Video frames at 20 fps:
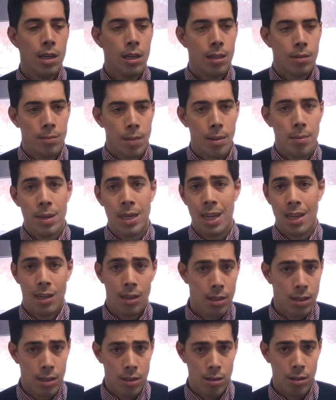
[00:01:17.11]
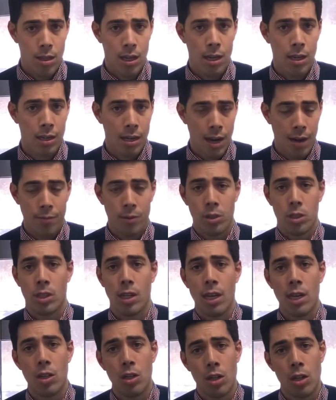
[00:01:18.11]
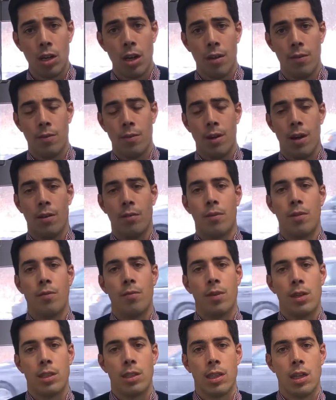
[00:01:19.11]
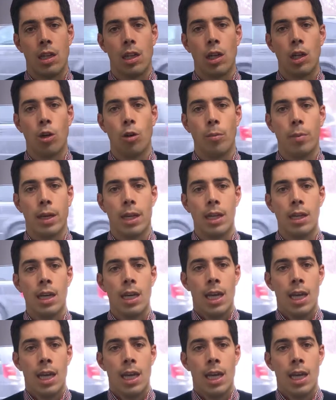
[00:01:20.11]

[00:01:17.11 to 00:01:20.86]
maybe get into the conversation of the visit a little bit